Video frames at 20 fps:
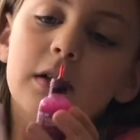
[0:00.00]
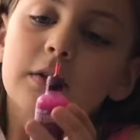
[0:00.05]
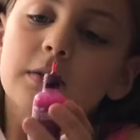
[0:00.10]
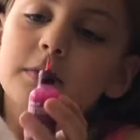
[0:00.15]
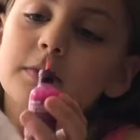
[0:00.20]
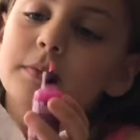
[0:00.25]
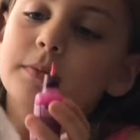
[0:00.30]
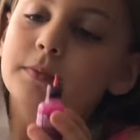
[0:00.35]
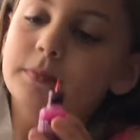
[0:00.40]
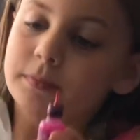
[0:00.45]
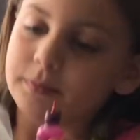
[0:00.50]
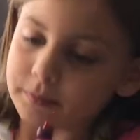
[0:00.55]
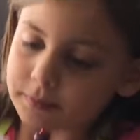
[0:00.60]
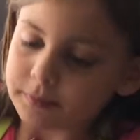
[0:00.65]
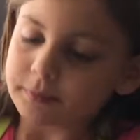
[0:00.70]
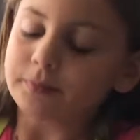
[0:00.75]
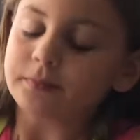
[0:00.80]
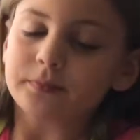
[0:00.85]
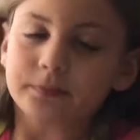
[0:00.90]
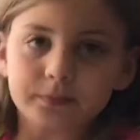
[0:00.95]
and
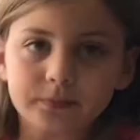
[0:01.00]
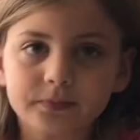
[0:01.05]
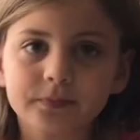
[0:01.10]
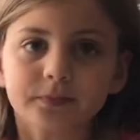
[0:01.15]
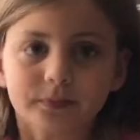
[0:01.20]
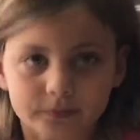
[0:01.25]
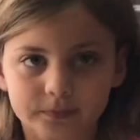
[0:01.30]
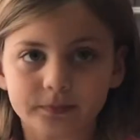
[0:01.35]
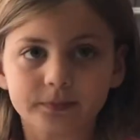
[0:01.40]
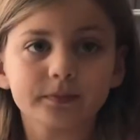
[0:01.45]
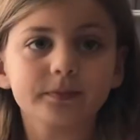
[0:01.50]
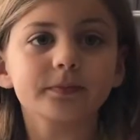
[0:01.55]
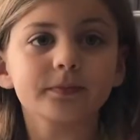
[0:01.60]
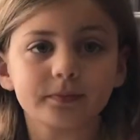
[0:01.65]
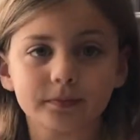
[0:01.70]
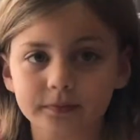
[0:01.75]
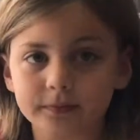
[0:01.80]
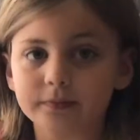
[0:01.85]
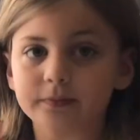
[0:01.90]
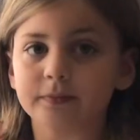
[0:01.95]
all kinds of stuff.
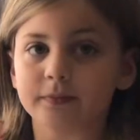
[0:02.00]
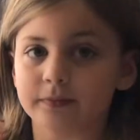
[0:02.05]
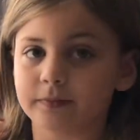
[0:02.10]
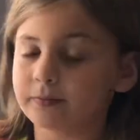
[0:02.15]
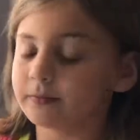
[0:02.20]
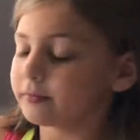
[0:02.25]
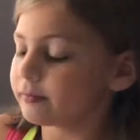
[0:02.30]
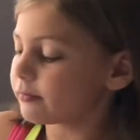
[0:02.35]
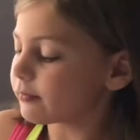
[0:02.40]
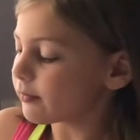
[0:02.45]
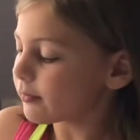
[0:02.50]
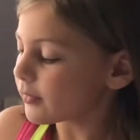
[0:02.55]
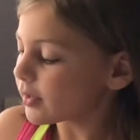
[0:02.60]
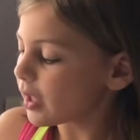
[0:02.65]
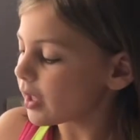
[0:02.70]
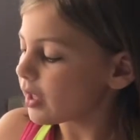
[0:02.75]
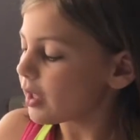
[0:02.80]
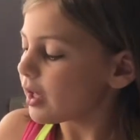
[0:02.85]
Mm-hmm. Yeah.